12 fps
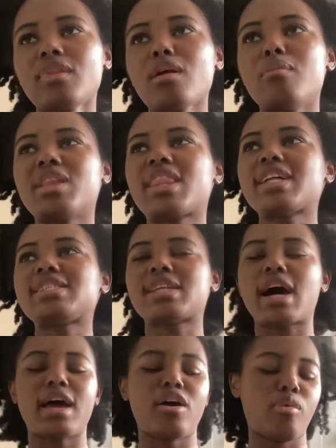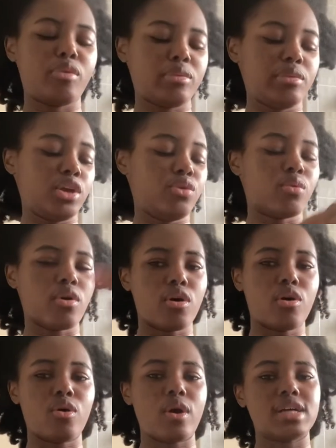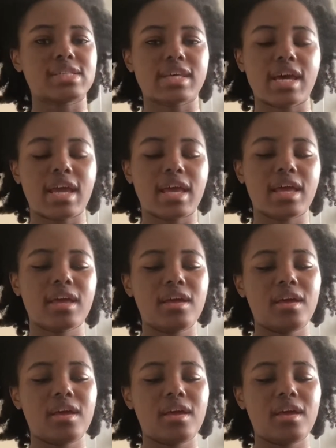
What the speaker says: but that's not helping me grow as like